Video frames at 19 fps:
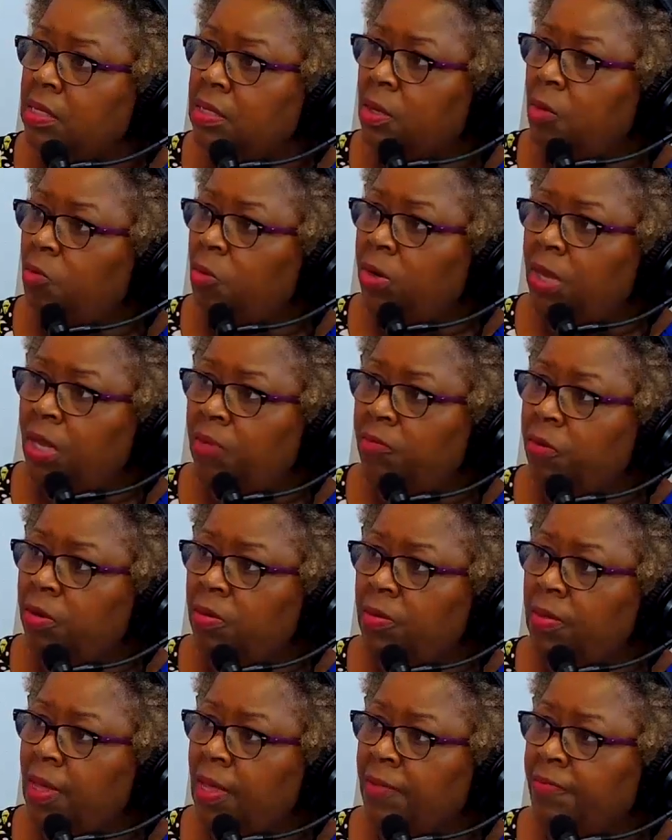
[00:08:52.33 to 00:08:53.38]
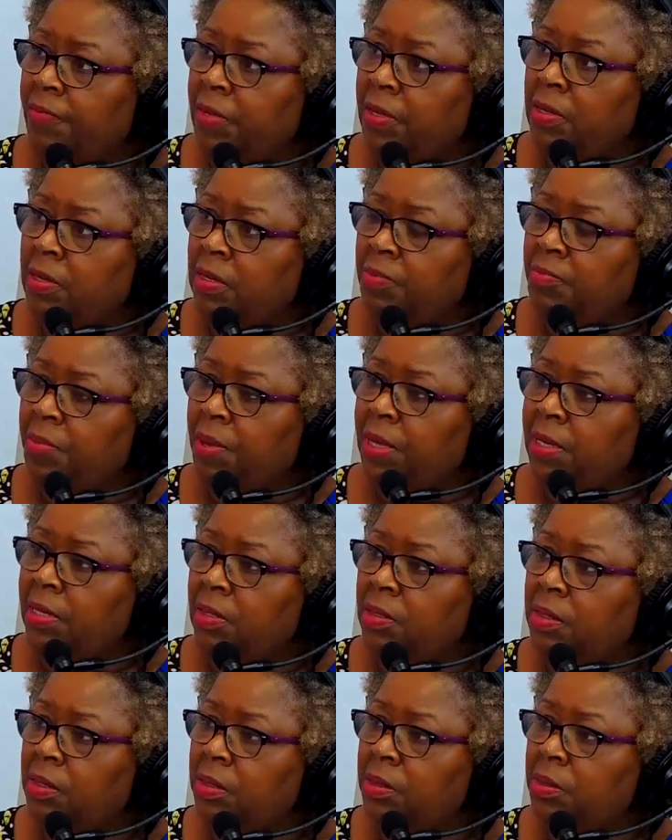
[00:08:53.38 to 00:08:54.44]
so, whatever they feel
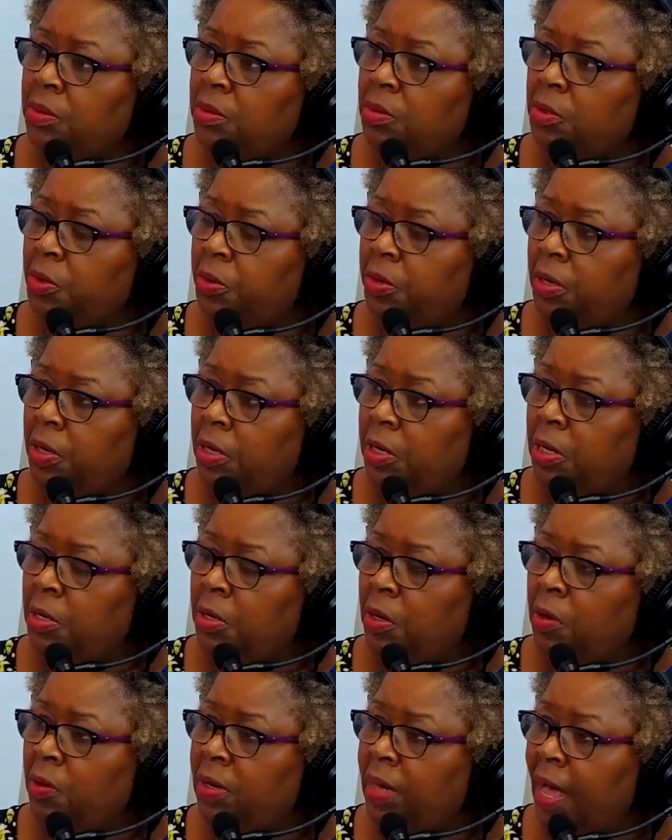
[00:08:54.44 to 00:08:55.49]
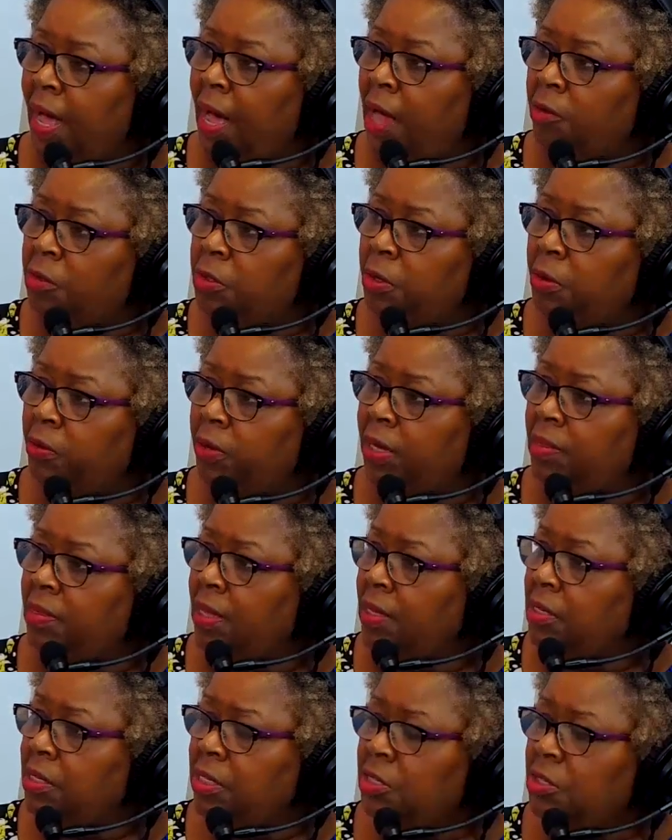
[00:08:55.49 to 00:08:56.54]
compelled to, and how to create
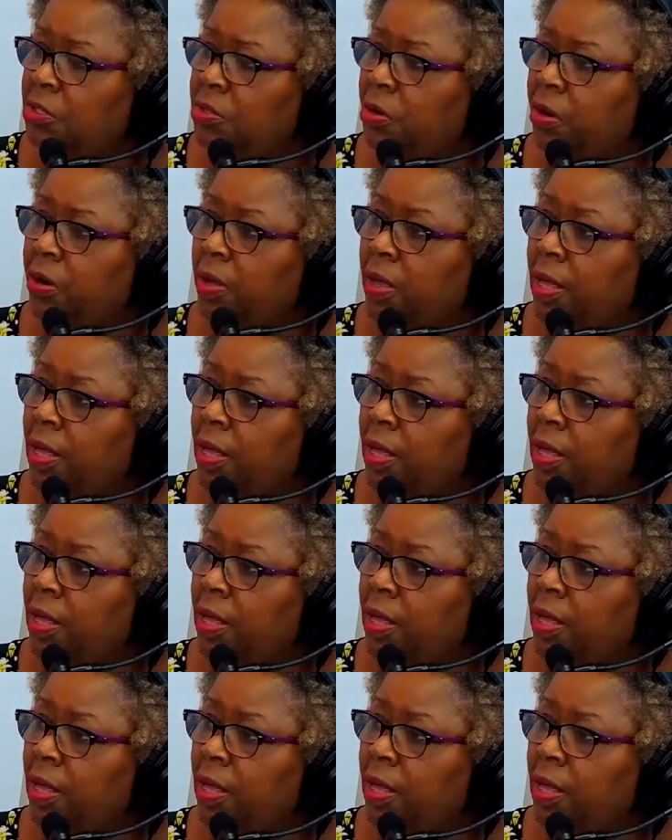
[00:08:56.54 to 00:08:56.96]
that T-shirt,